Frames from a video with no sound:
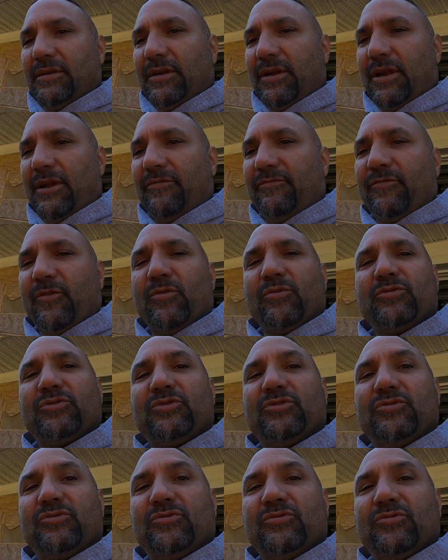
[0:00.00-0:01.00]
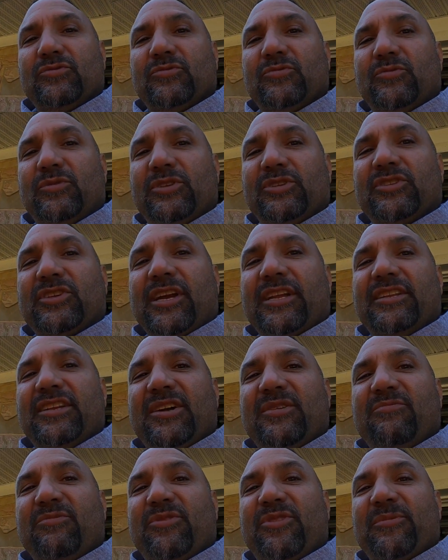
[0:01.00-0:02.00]
All right, folks, we just got
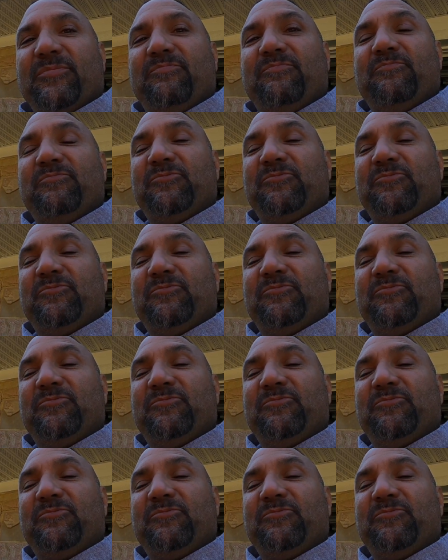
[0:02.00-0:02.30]
done with